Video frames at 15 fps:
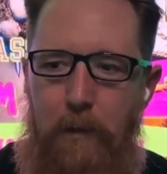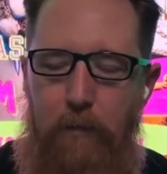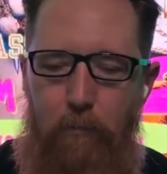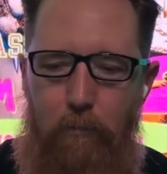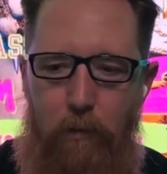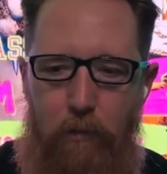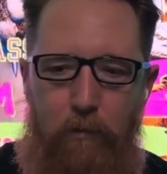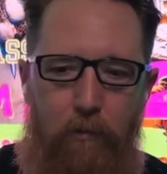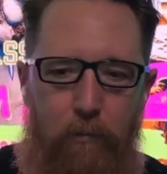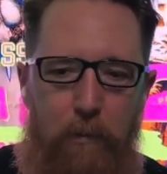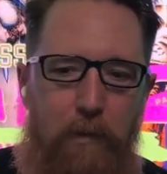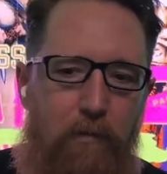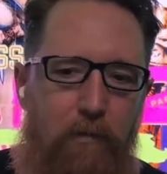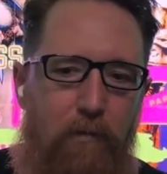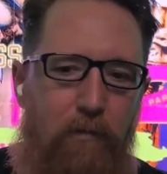Roger
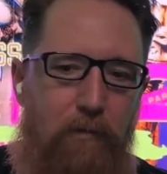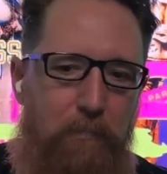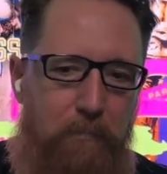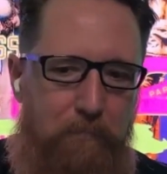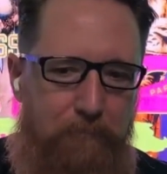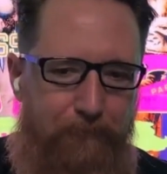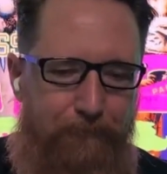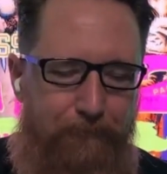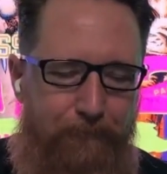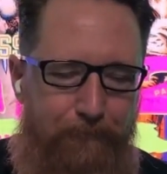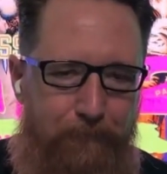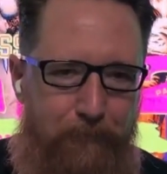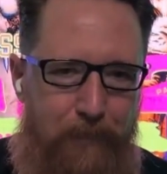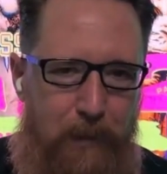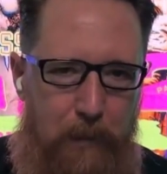Smith's
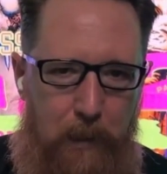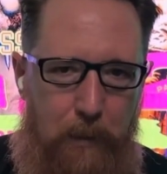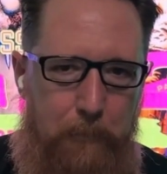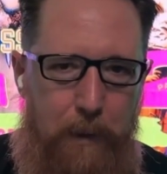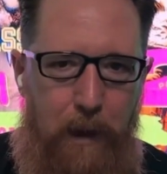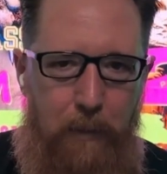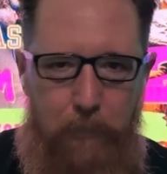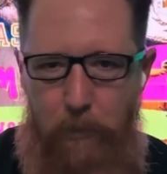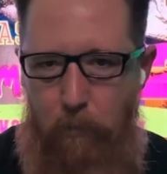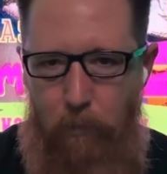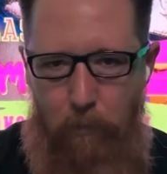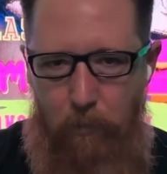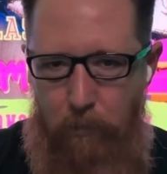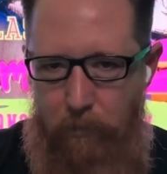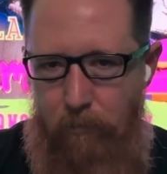apartment
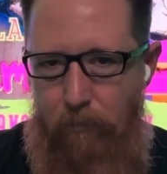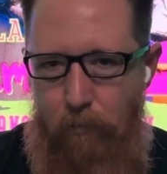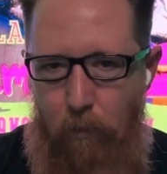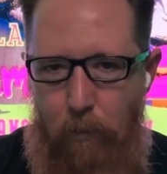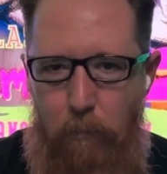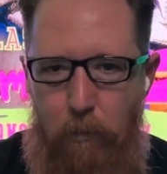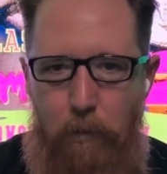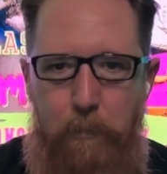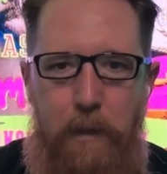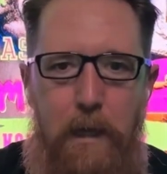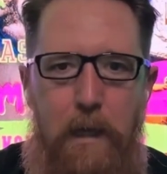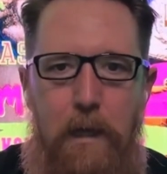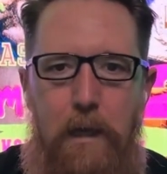or his dorm room.